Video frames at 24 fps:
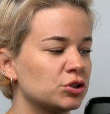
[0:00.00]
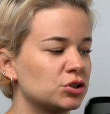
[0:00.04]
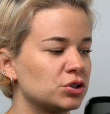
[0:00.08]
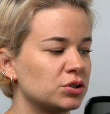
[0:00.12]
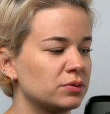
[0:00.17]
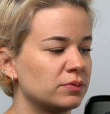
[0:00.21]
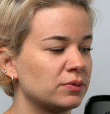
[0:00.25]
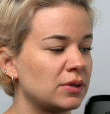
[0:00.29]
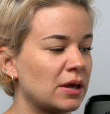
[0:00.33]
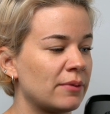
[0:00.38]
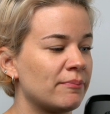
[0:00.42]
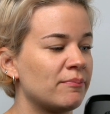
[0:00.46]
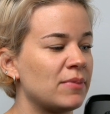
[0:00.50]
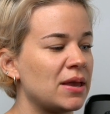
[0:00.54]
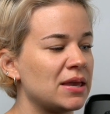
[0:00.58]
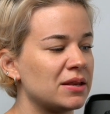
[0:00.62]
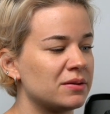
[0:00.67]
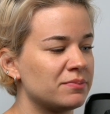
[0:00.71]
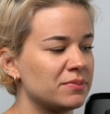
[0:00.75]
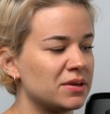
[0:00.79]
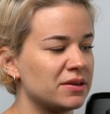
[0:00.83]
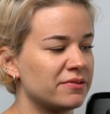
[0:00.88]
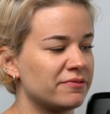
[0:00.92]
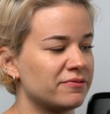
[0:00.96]
that made
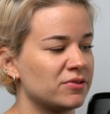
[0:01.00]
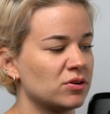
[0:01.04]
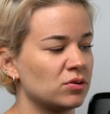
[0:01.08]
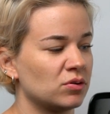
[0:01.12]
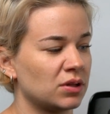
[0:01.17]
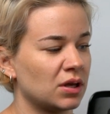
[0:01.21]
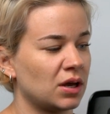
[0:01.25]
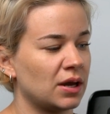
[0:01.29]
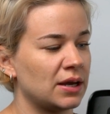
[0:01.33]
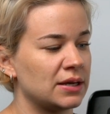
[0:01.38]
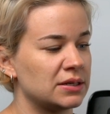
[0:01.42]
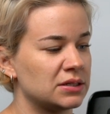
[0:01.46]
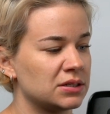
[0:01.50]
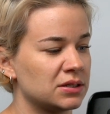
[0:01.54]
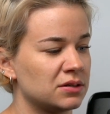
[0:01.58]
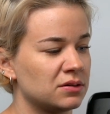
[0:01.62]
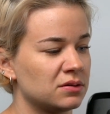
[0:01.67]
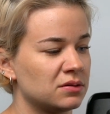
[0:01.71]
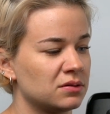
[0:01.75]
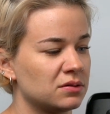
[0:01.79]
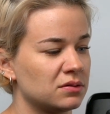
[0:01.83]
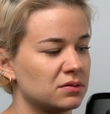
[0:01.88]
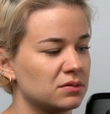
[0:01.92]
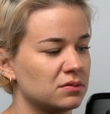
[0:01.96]
me feel that I
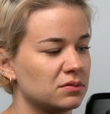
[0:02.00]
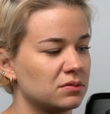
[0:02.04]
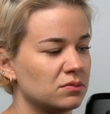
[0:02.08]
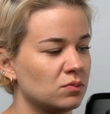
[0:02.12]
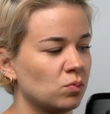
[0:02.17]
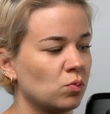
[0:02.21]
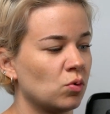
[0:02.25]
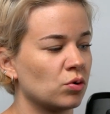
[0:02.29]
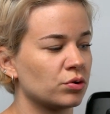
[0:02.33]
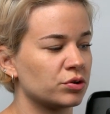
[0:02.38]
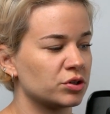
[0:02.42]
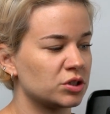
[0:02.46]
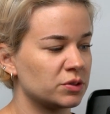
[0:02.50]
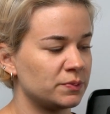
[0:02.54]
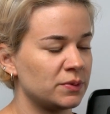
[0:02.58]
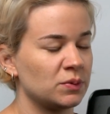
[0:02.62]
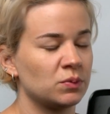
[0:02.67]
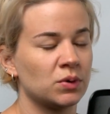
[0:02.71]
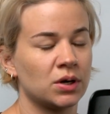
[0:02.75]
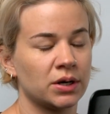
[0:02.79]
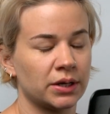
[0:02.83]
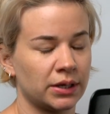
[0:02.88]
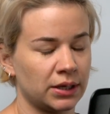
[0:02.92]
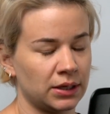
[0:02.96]
didn't want to be
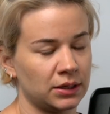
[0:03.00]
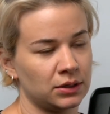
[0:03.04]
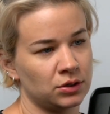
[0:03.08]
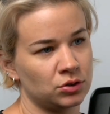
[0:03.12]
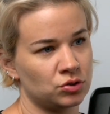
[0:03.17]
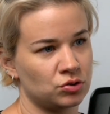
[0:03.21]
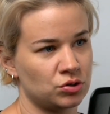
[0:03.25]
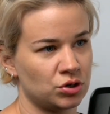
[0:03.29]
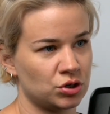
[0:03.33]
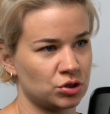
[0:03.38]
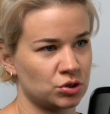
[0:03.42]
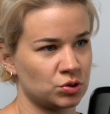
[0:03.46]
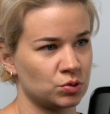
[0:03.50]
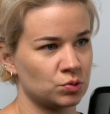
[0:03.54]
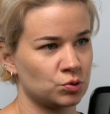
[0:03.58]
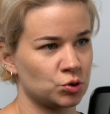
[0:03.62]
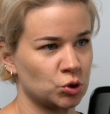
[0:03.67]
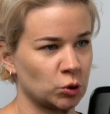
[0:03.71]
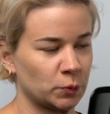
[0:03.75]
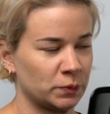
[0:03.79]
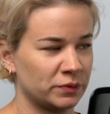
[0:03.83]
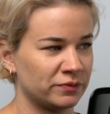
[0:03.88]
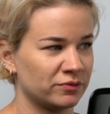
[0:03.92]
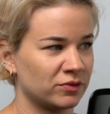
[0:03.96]
working in a traditional
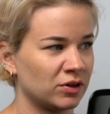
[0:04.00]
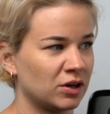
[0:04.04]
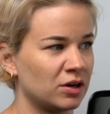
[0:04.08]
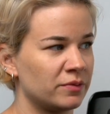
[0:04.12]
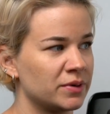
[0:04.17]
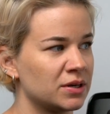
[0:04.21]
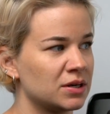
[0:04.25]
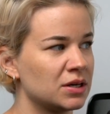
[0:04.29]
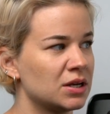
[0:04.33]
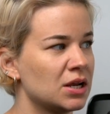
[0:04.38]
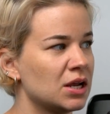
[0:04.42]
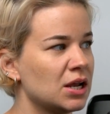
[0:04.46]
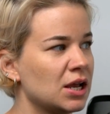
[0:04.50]
job environment,